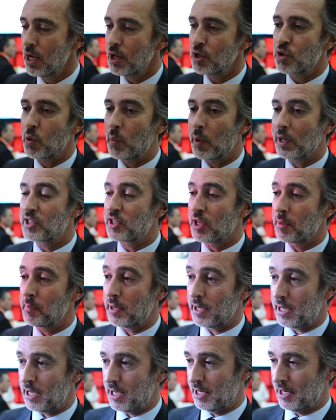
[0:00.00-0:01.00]
So when
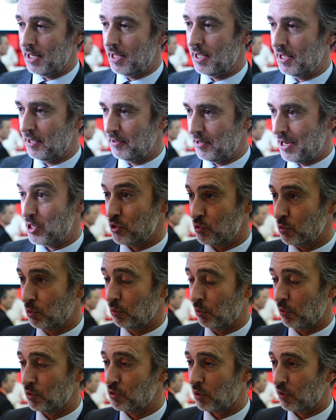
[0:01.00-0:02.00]
somebody in a national
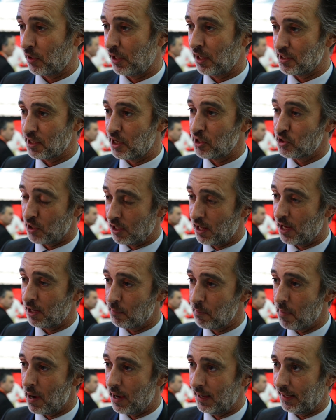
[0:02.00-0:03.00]
tourist organization like
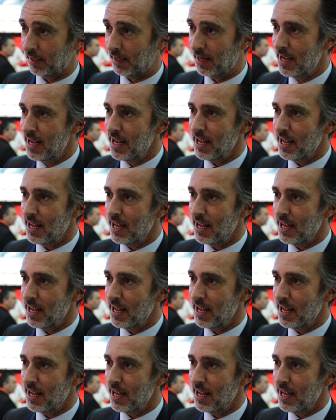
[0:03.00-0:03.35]
mine